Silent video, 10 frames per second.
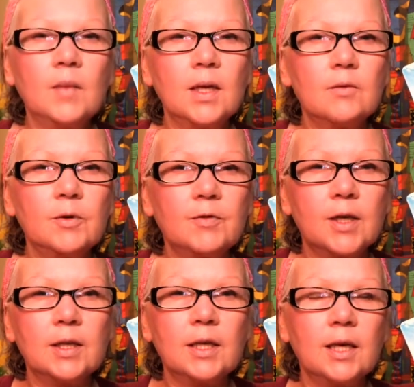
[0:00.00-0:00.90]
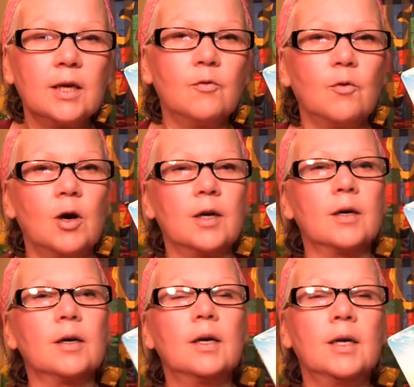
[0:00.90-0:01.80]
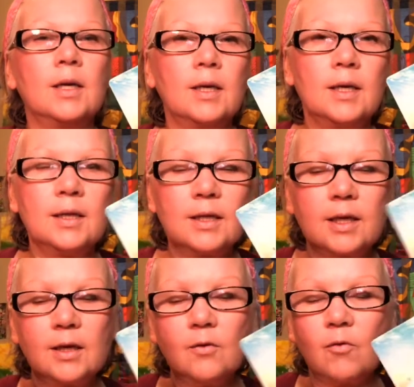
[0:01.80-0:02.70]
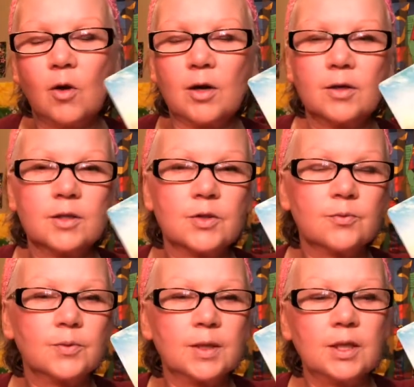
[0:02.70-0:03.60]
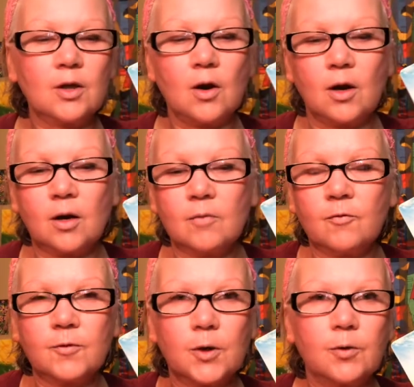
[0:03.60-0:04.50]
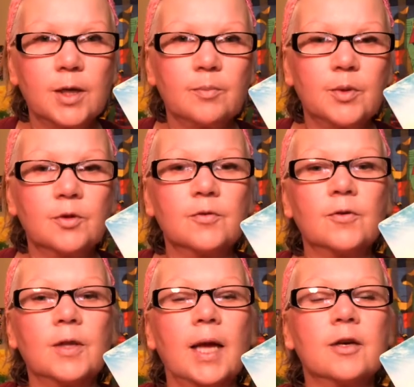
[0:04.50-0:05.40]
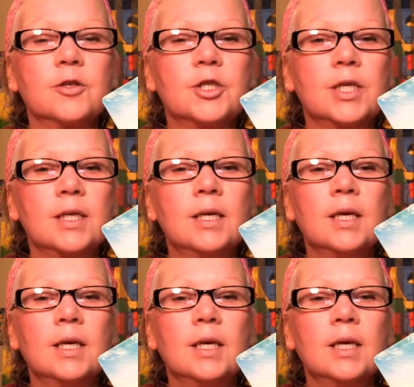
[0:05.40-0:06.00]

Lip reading: And we've got the King of Water. And the King of Water is really calm, flowing, beautiful energy.